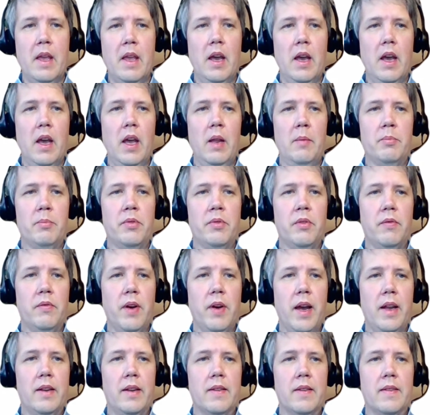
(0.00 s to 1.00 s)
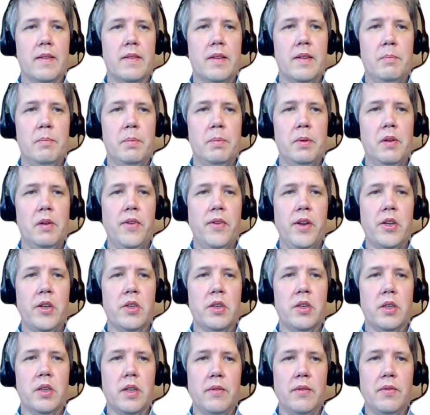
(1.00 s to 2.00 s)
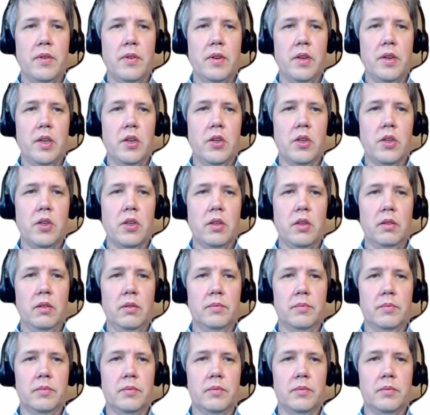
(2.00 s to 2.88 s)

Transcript: and provide a simple widget definition.